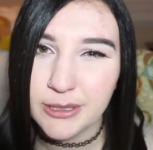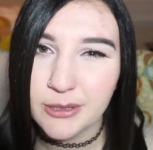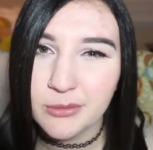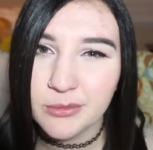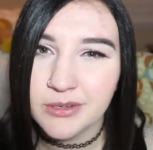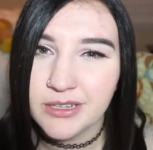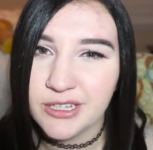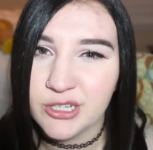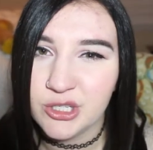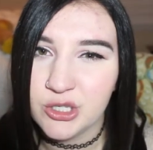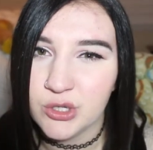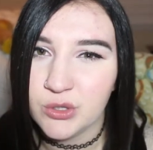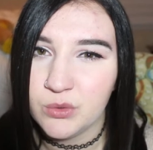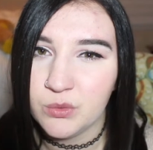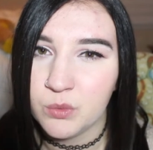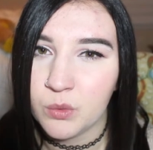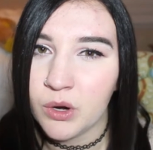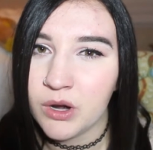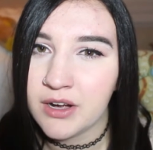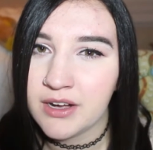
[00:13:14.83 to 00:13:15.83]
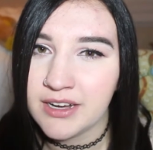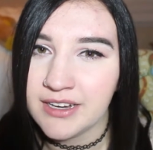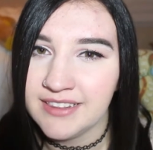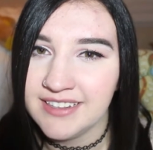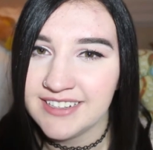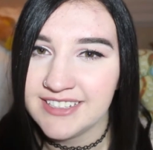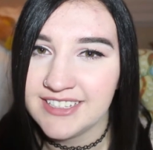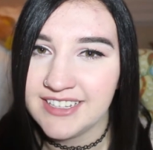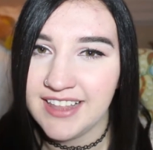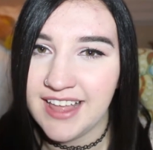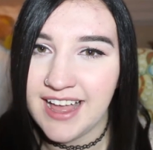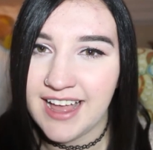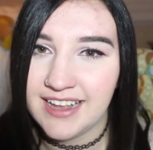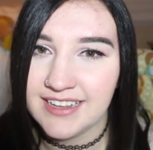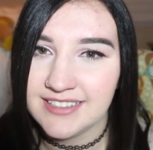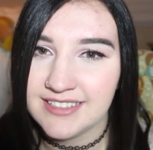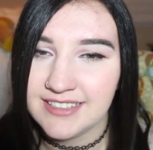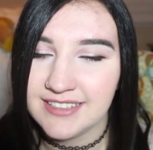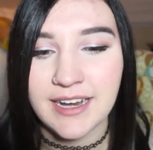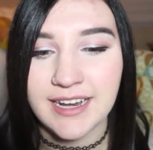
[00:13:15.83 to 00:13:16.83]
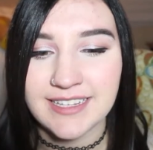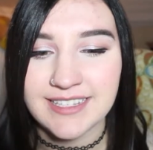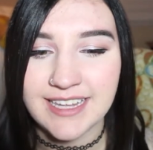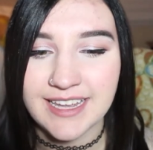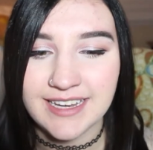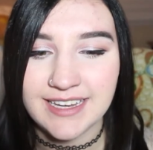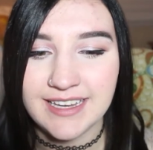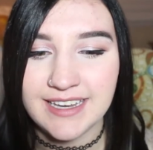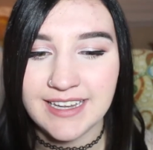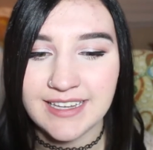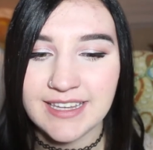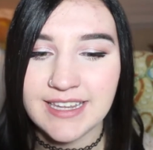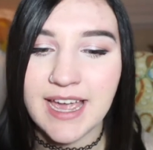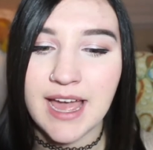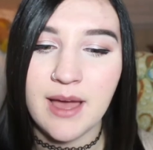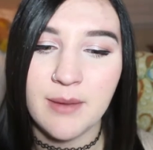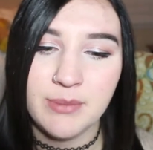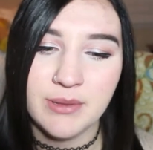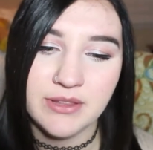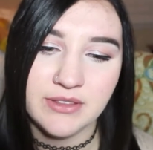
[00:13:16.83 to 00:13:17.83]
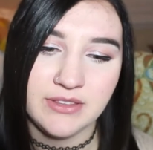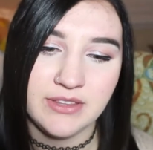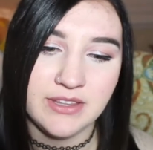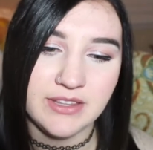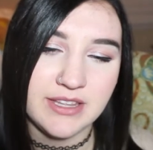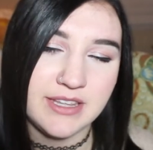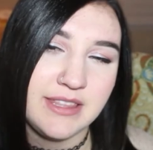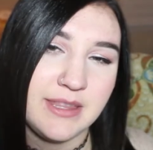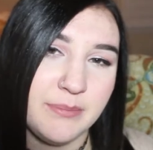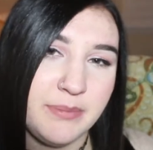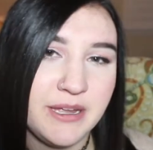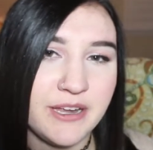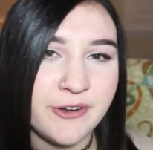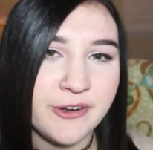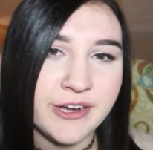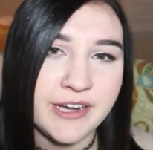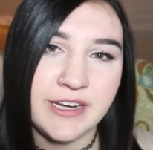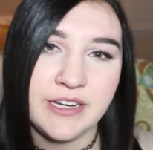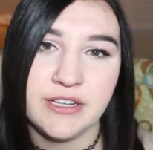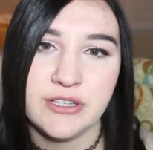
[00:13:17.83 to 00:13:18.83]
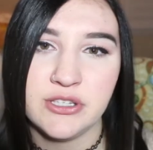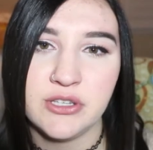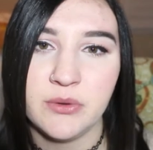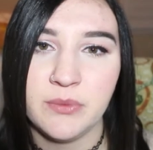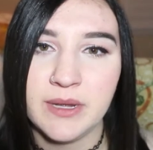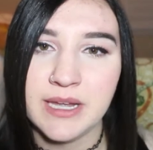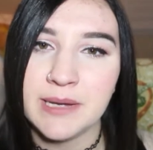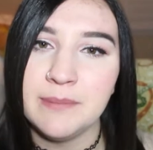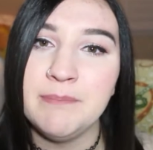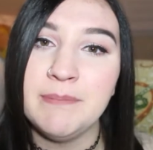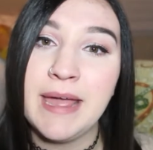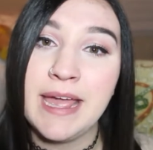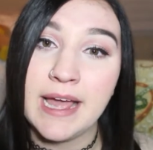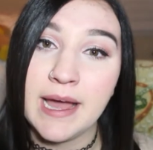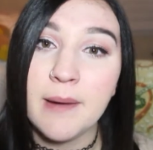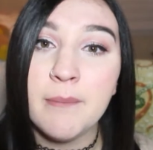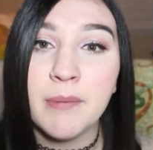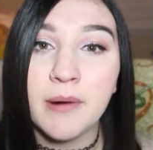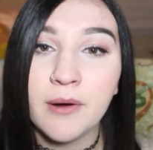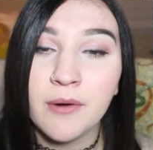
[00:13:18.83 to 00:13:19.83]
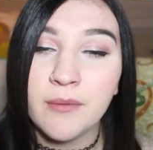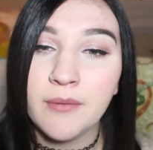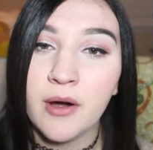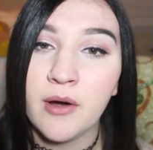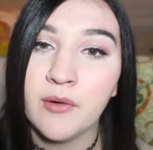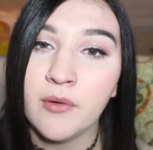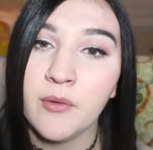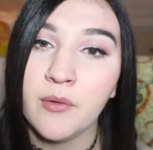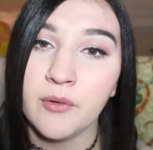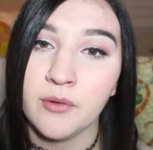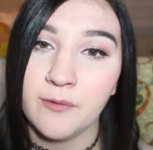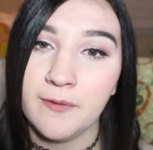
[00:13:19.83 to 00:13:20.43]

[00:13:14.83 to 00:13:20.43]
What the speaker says: don't really do work in this class. And I said, yeah, but like the period is so we can make up our old